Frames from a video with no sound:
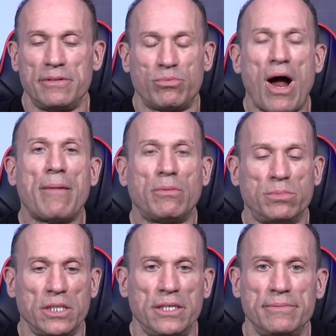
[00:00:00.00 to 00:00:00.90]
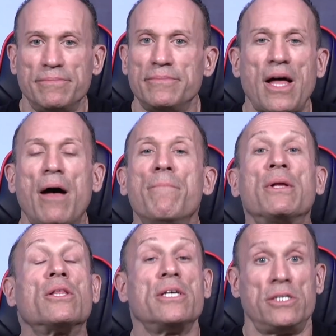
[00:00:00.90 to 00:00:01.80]
probably a
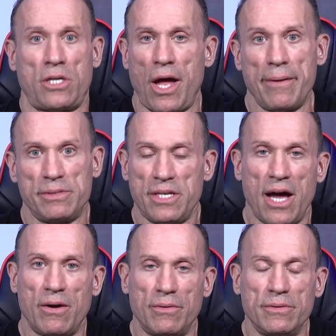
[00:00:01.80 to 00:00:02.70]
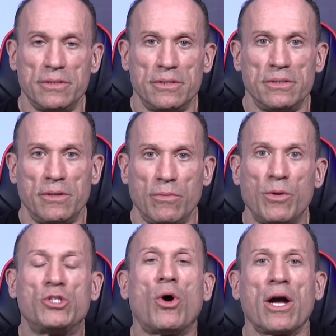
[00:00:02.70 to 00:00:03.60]
million times now
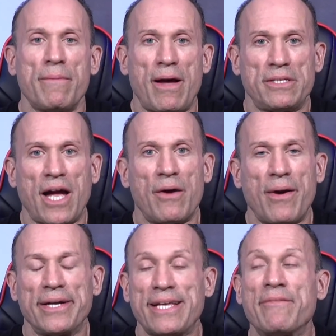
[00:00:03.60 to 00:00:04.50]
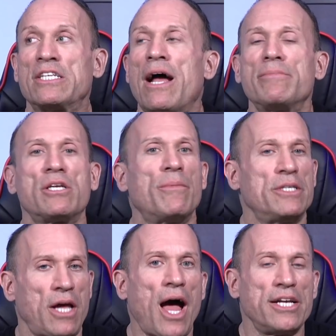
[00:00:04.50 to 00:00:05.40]
when talking about diuretics. Every time
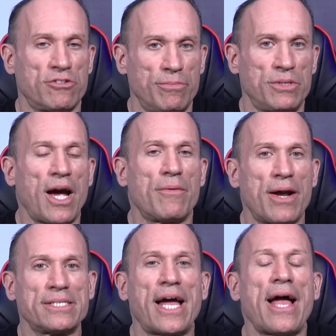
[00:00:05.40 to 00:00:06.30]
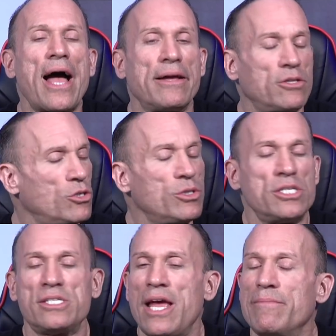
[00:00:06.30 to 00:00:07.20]
someone dies from diuretics, I do the
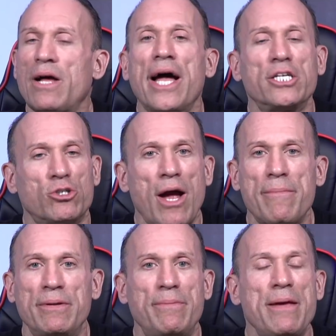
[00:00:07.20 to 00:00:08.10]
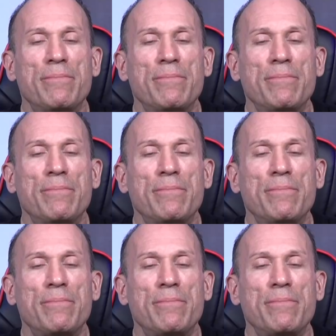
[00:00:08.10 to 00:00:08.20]
same diatribe, and